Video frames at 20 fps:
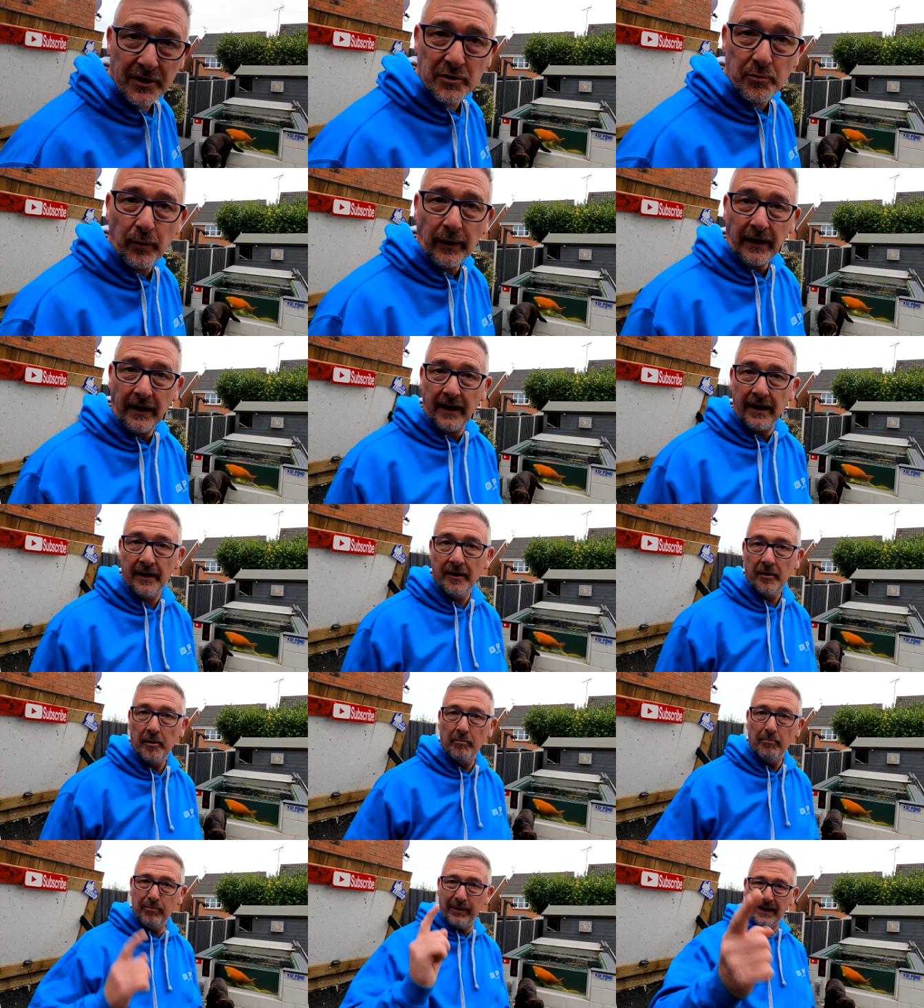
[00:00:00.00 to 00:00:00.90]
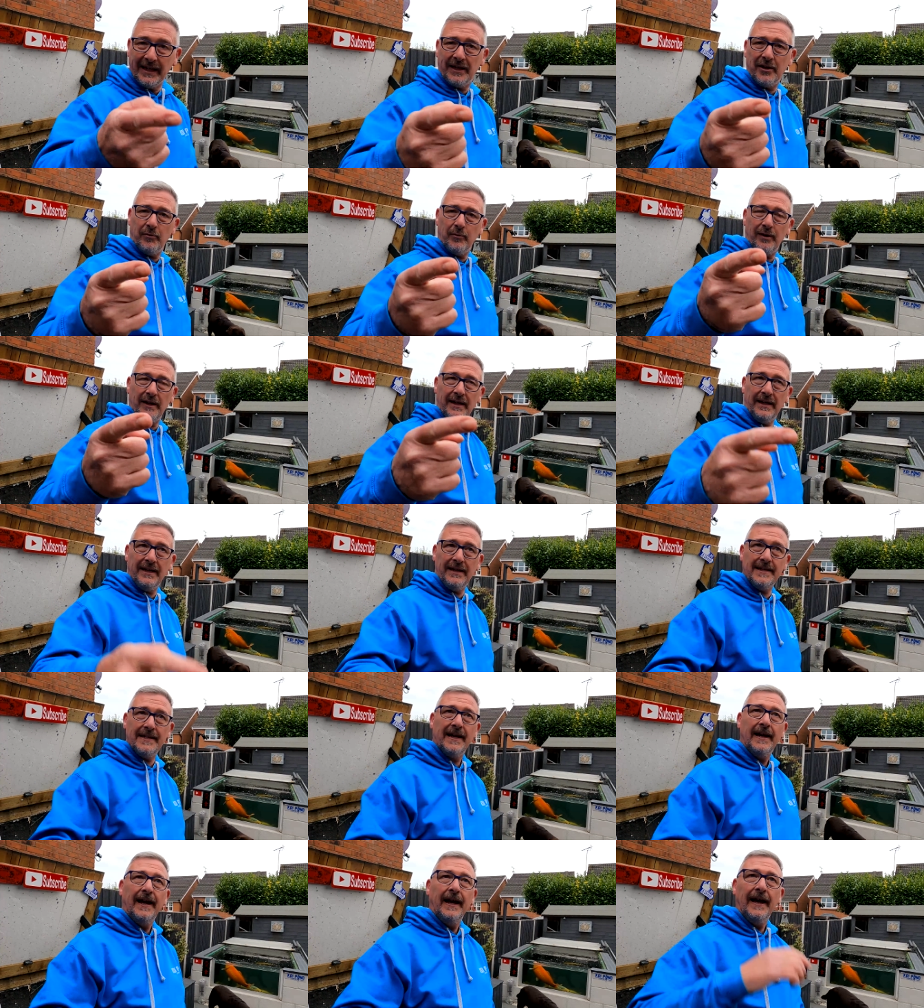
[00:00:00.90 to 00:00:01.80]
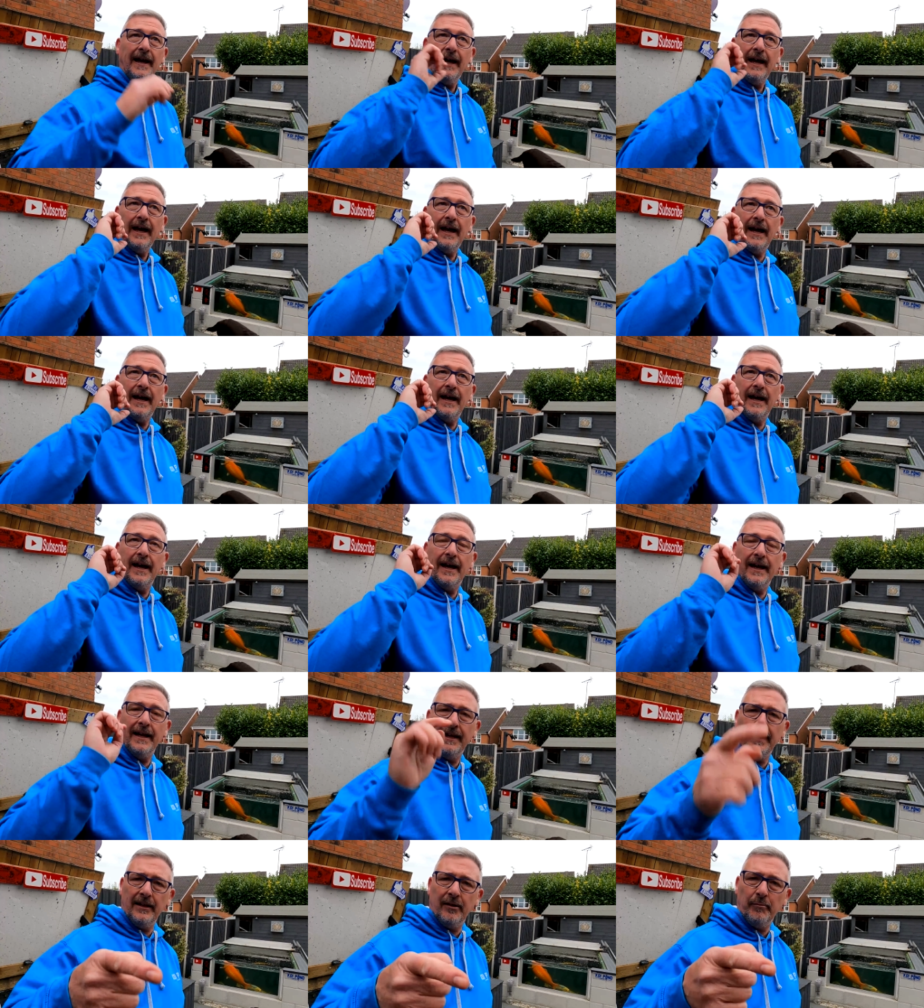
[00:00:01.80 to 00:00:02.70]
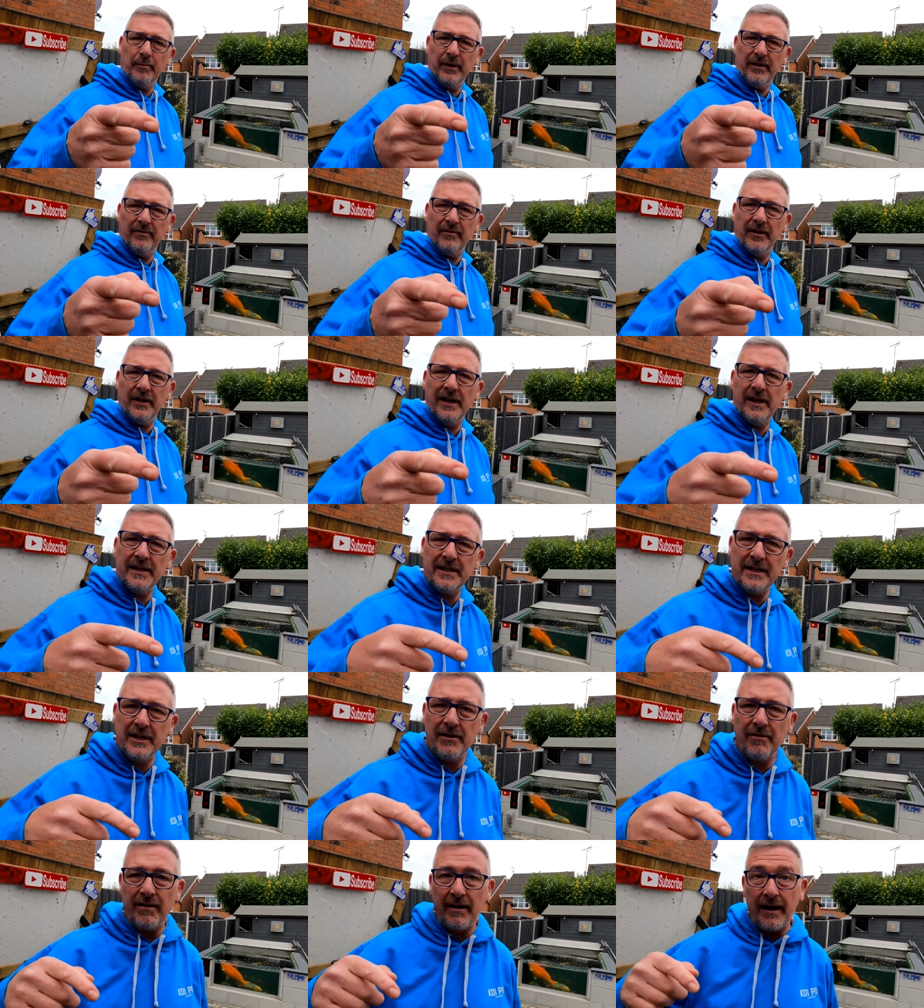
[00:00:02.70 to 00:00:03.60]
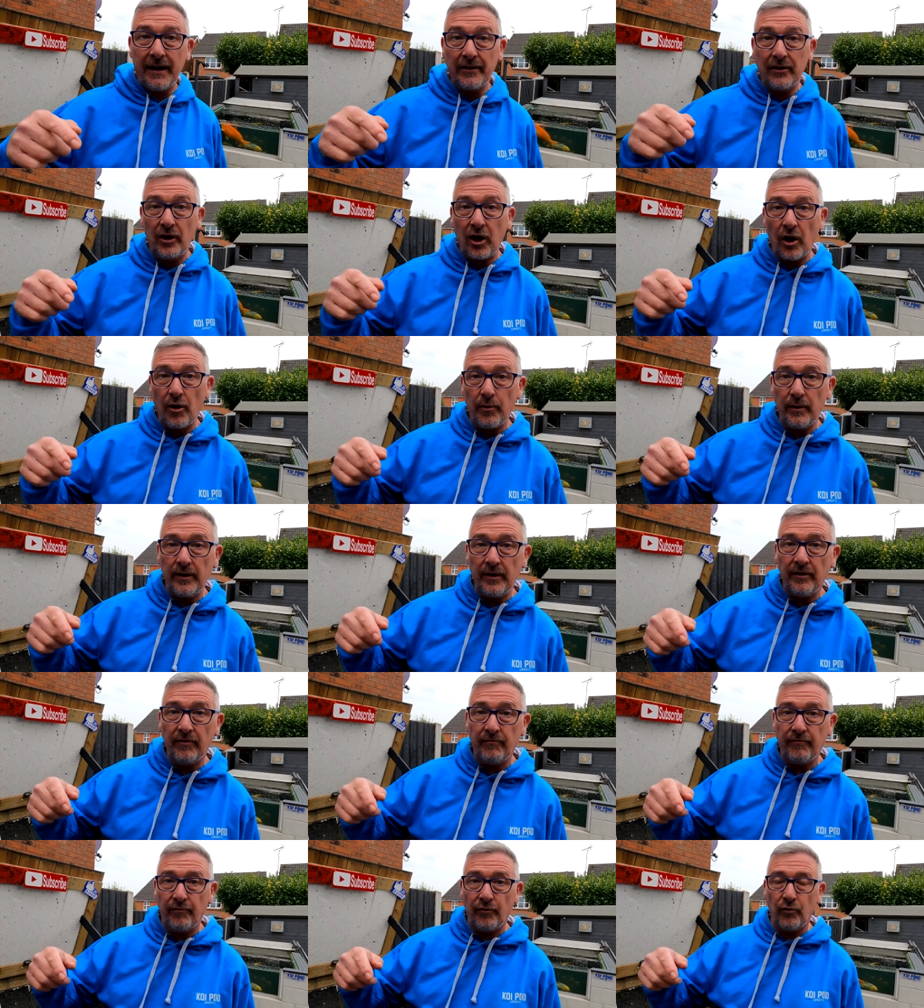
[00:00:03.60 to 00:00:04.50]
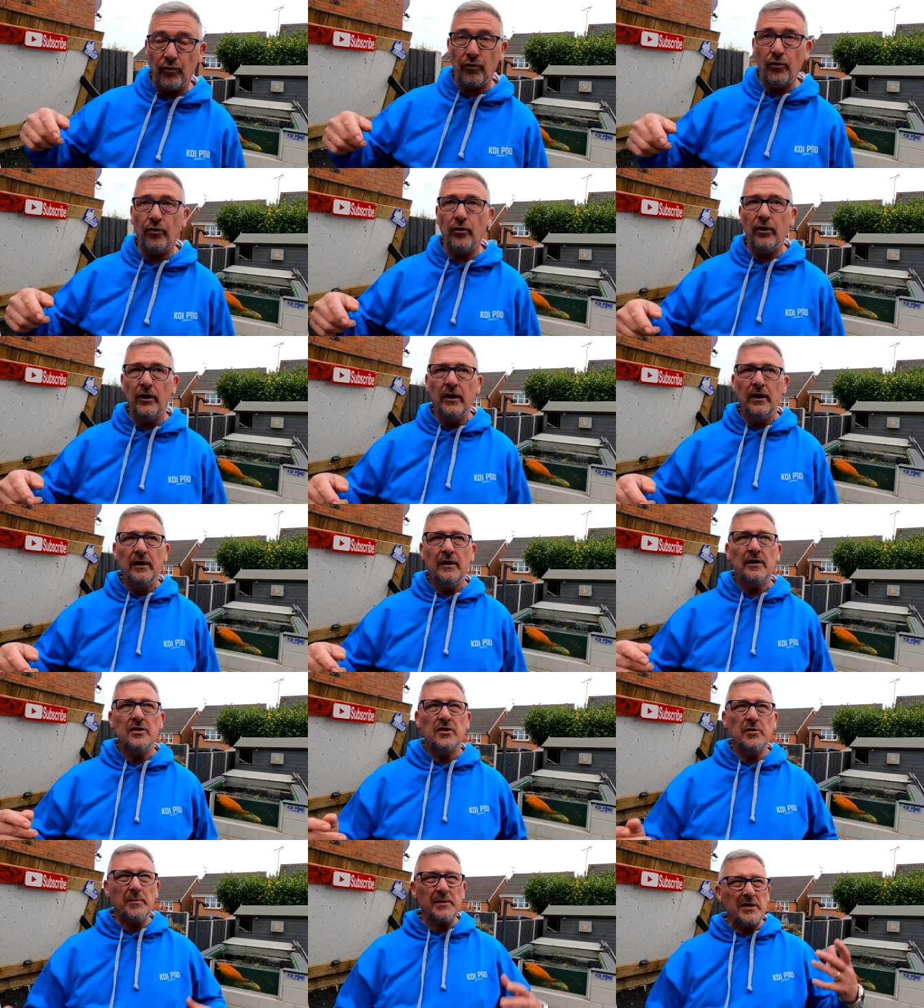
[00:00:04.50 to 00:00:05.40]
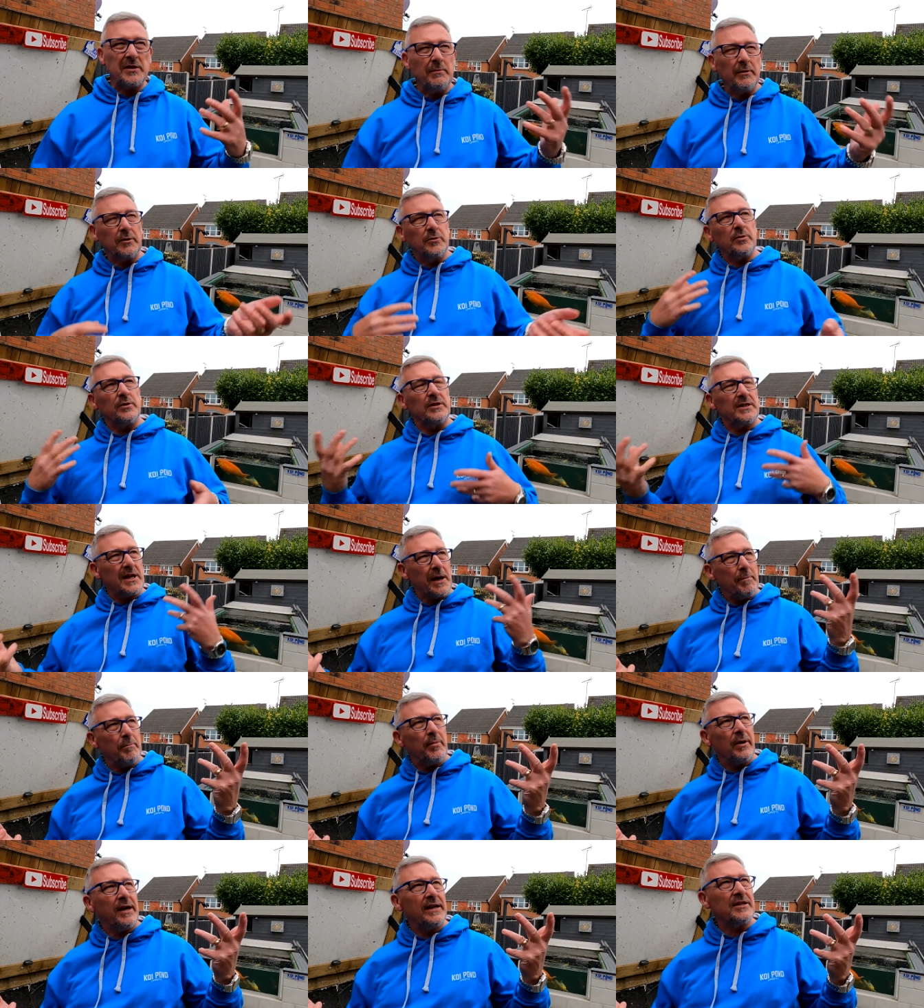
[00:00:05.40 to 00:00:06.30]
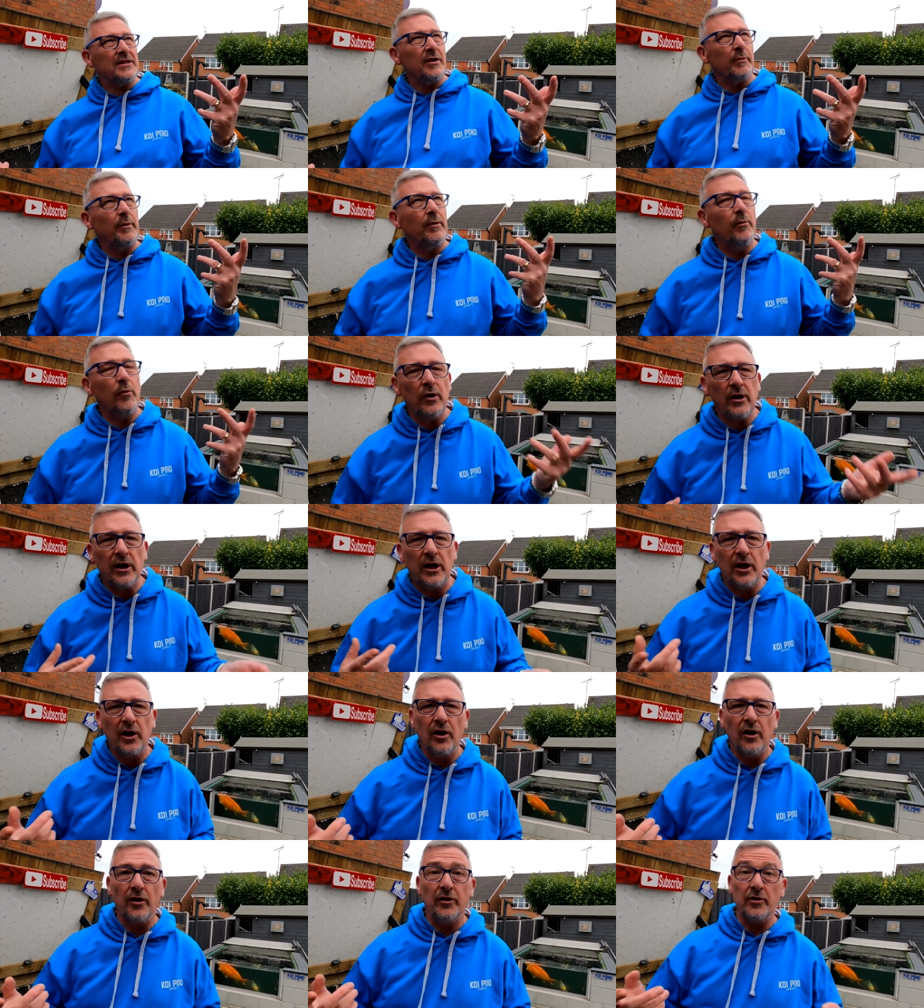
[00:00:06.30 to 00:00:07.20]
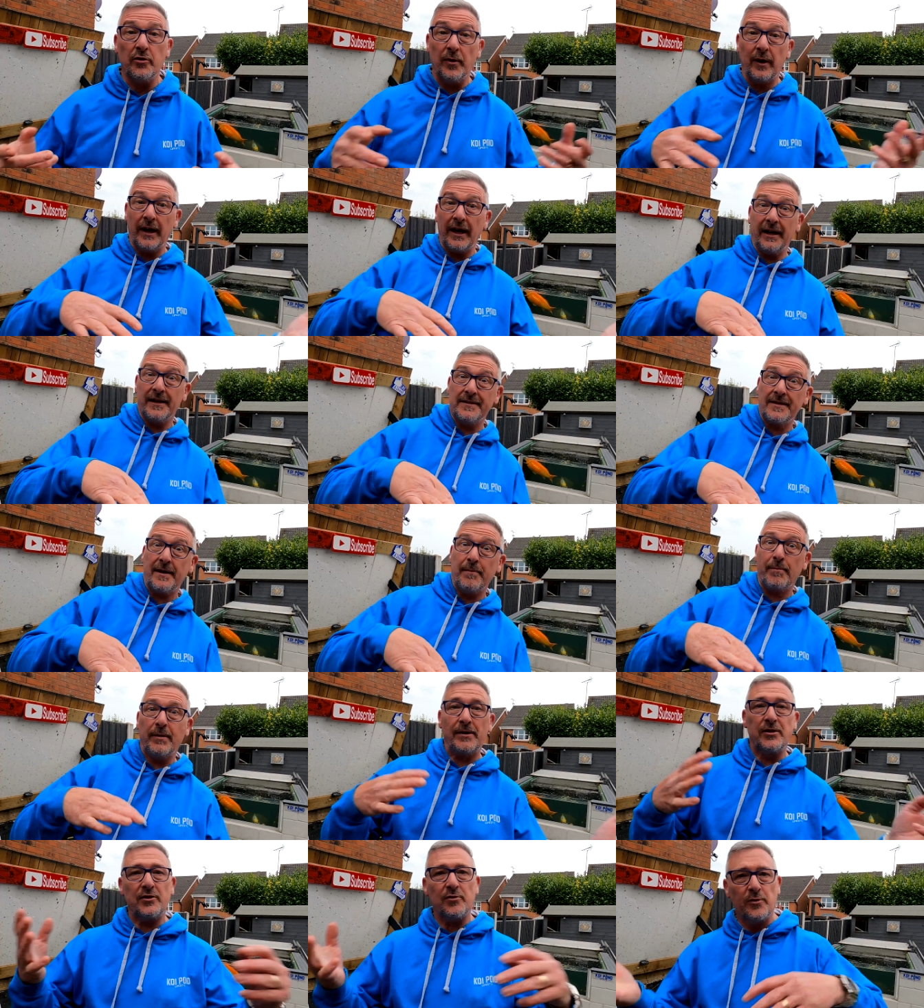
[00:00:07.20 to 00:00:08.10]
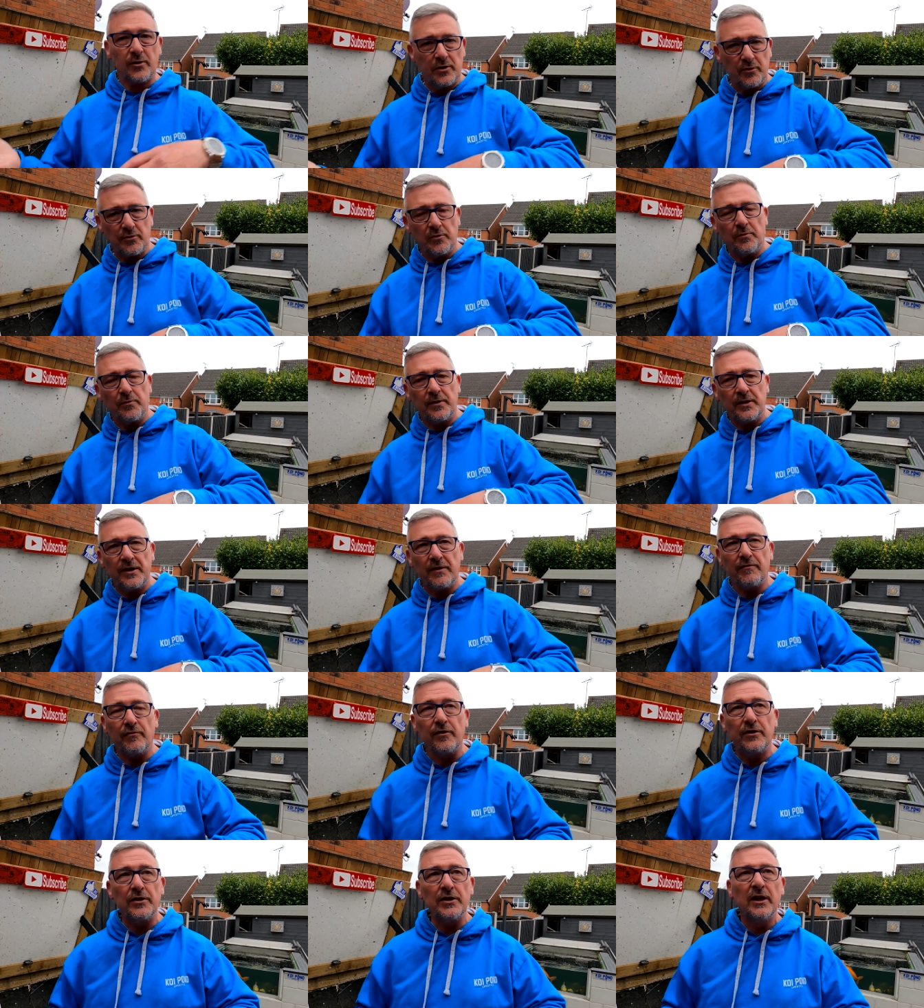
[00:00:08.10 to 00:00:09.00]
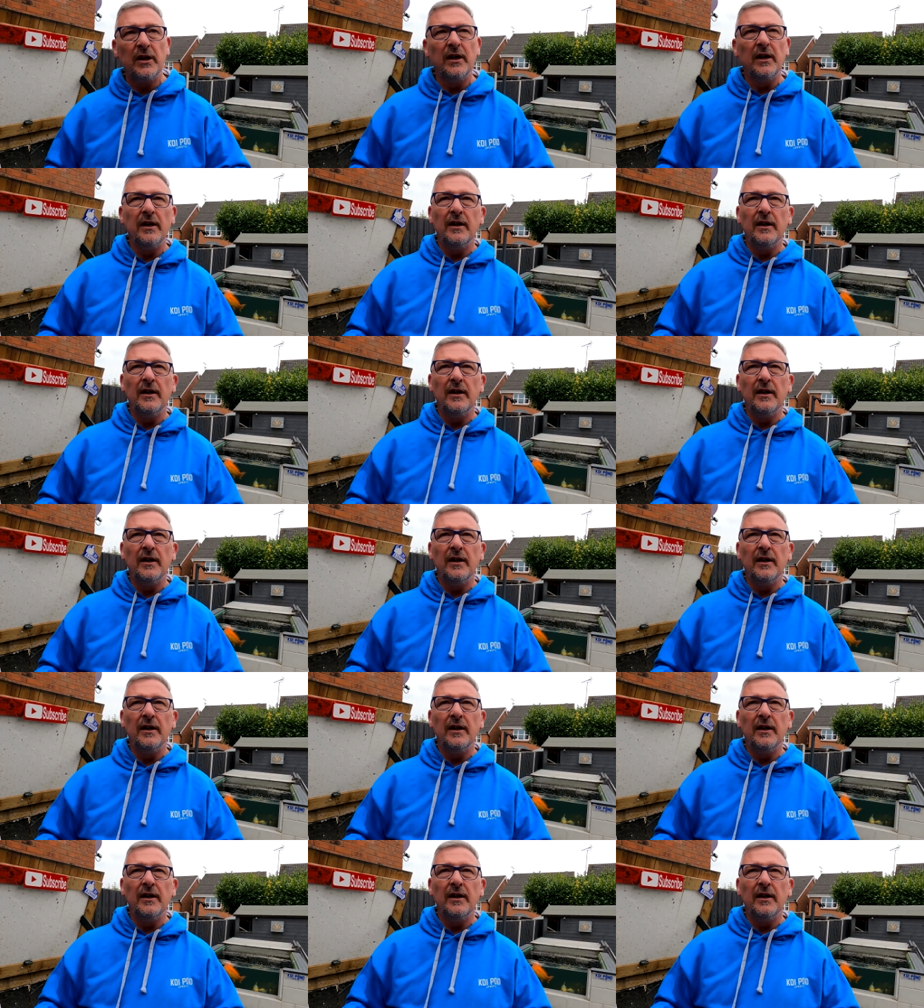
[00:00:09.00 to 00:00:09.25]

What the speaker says: this week, blanket weed, a little bit of an idea I had going for something similar to a Tempest I've been working on. Do I get a Tempest? Do I do something different?